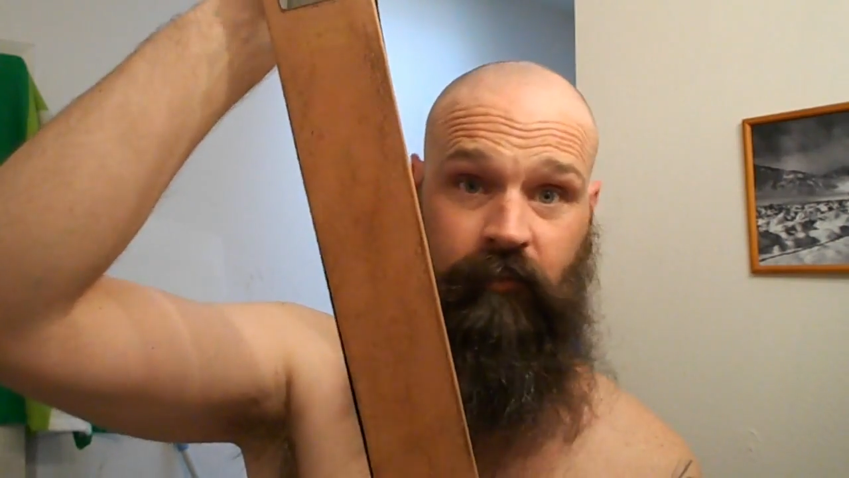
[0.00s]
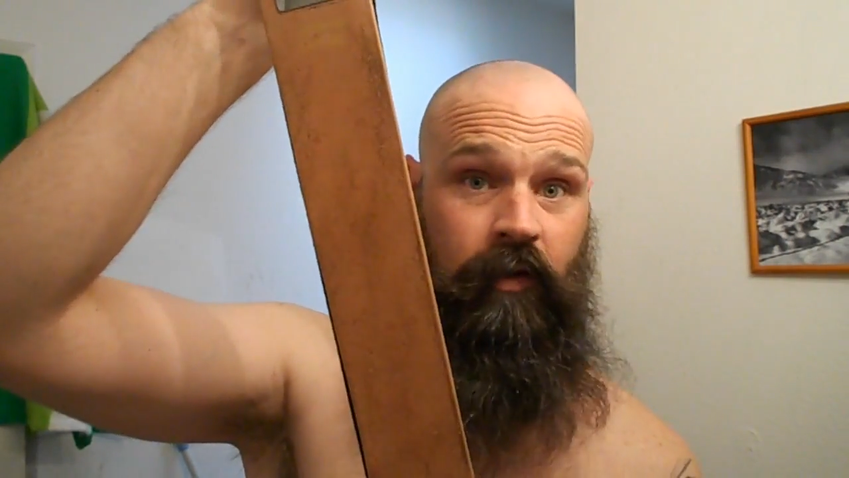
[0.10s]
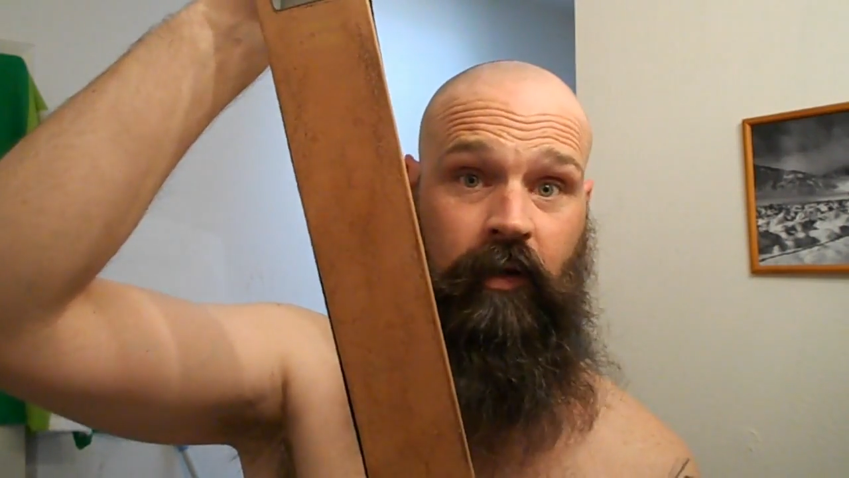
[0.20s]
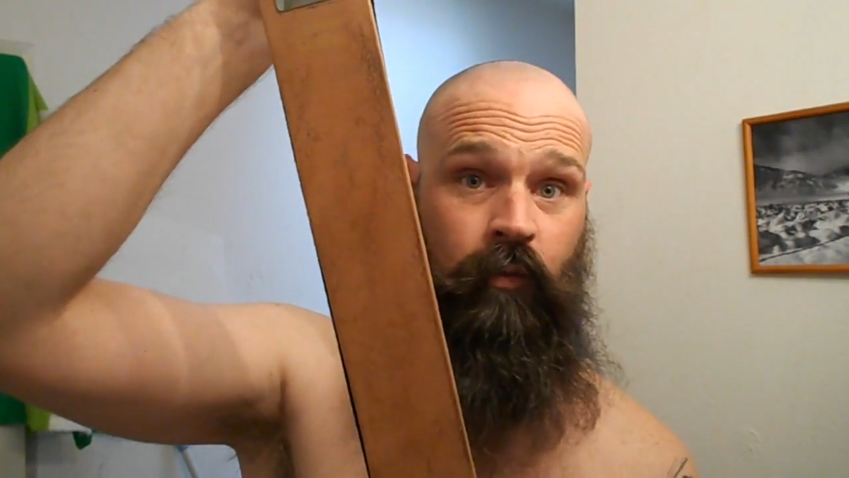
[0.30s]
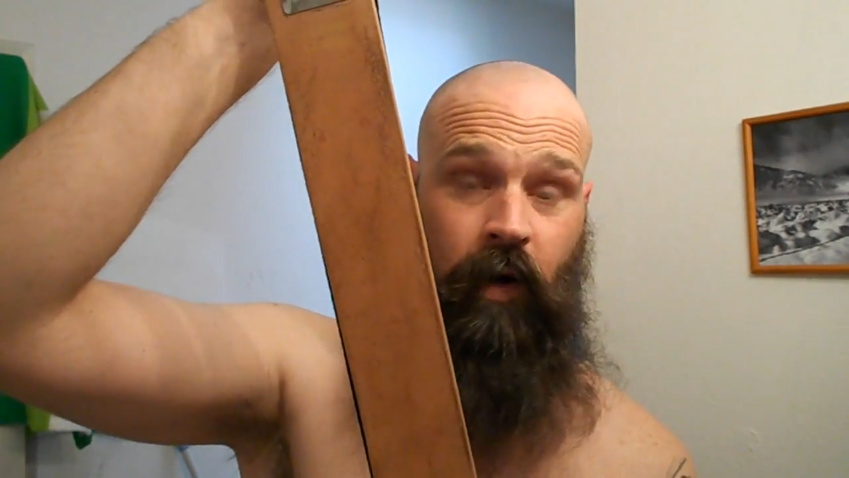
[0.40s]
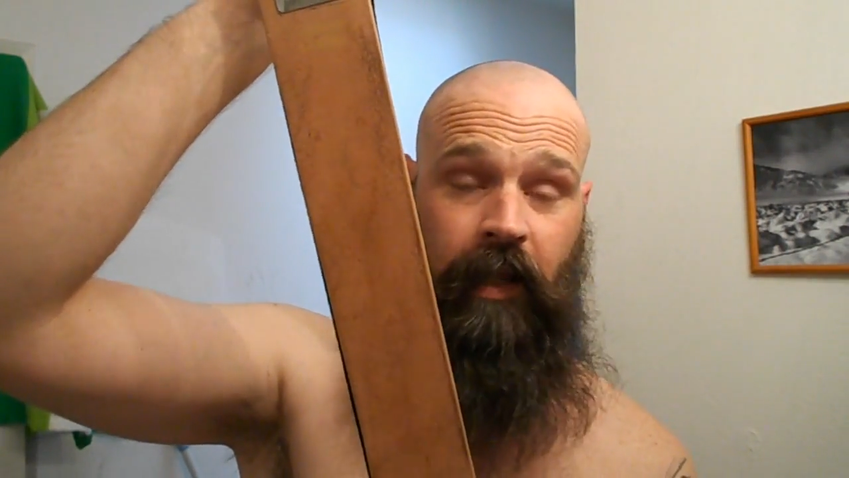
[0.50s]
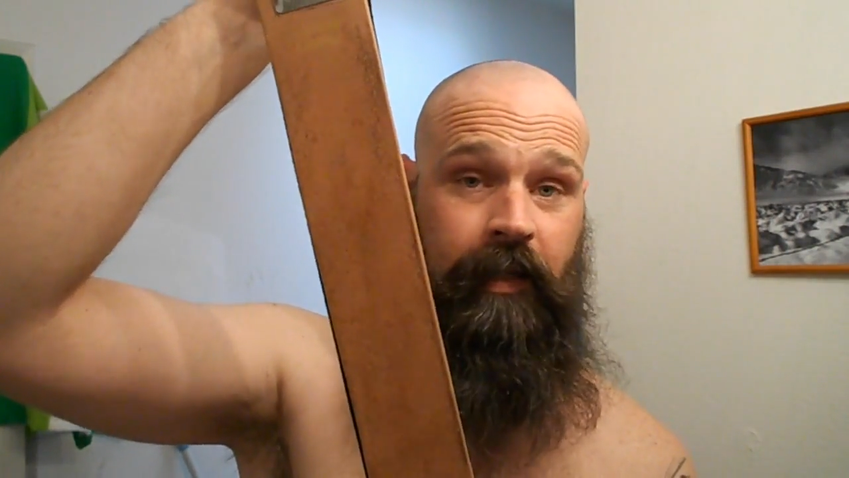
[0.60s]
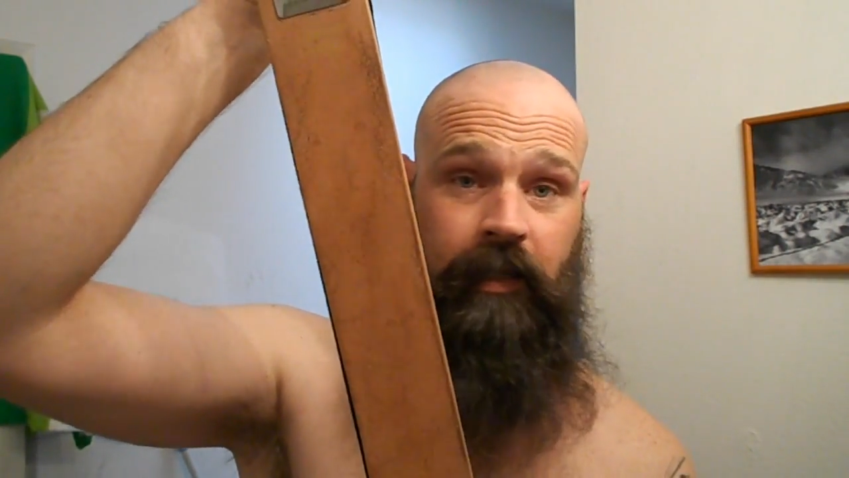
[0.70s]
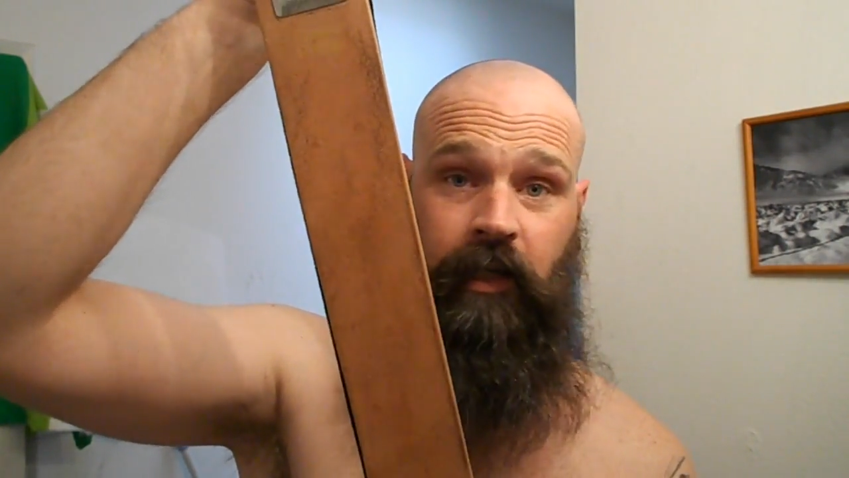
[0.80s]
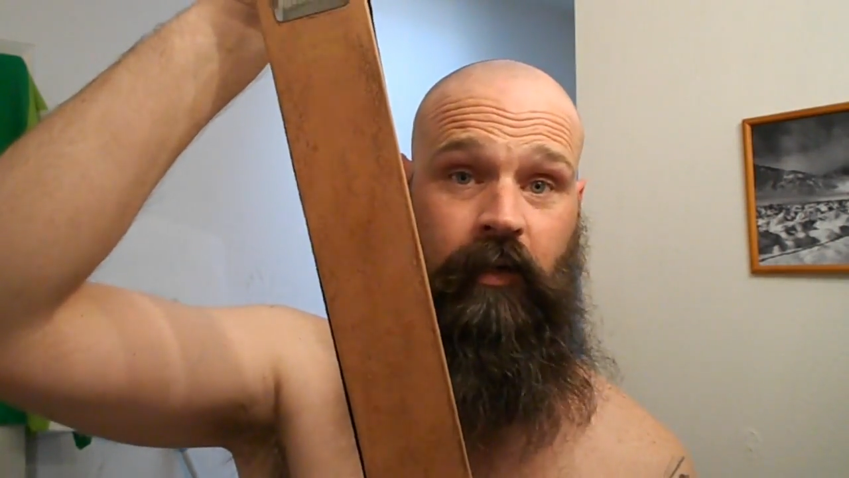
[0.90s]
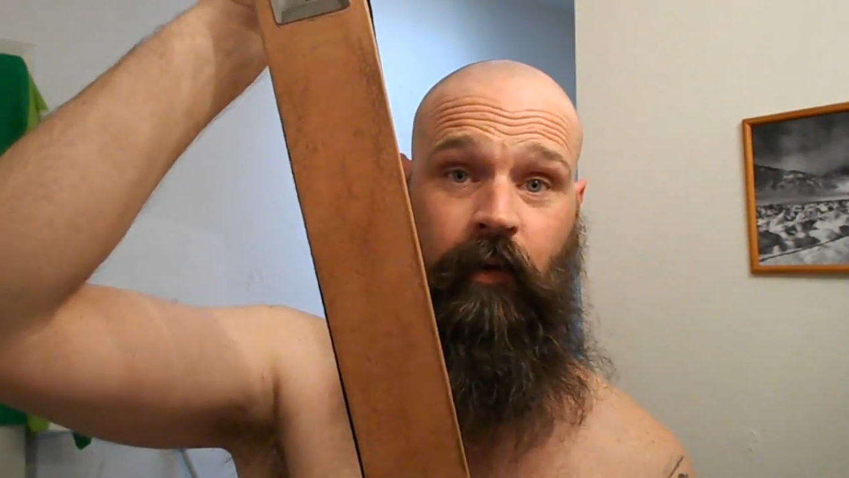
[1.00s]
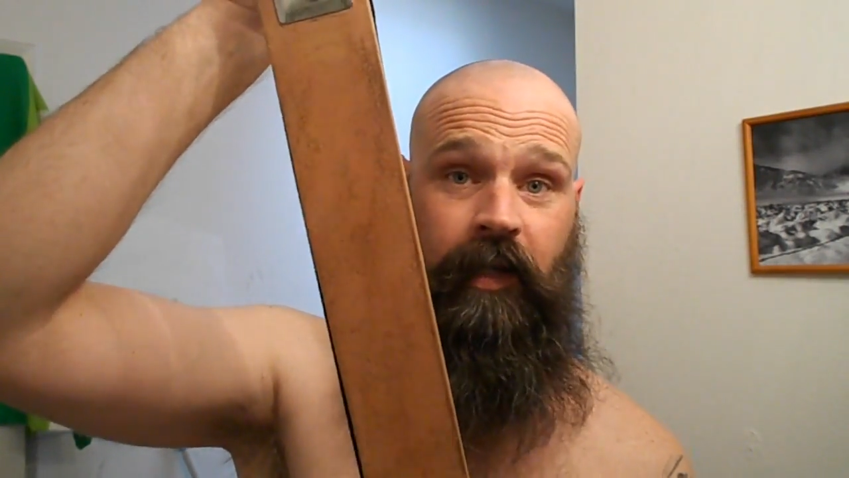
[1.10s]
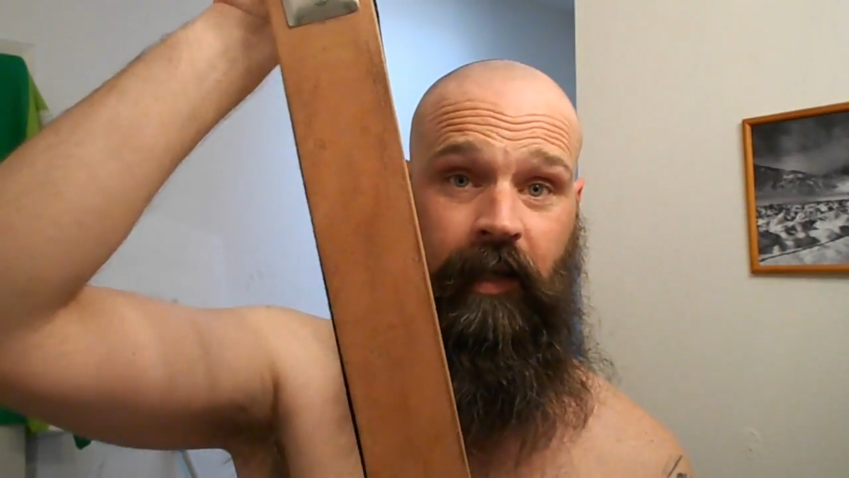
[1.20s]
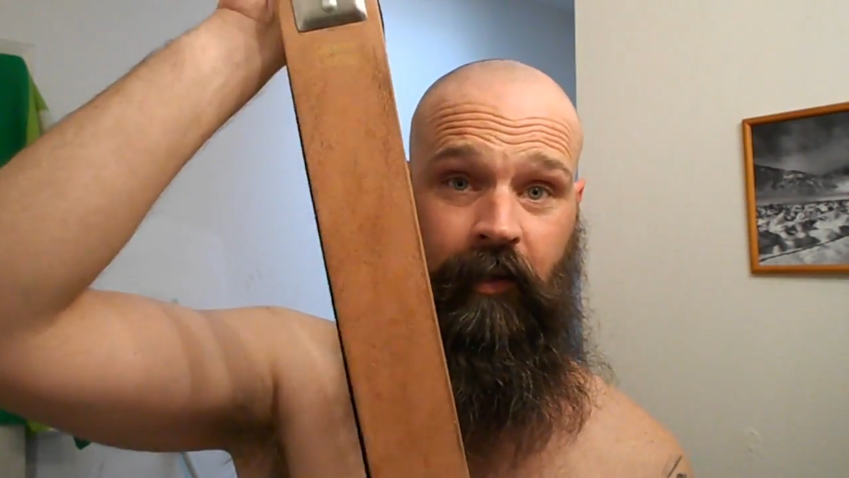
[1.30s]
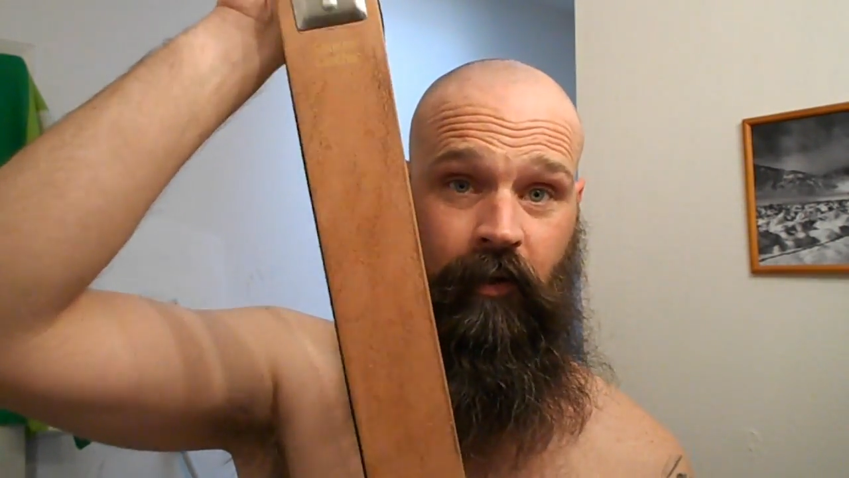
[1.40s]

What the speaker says: good quality, genuine leather.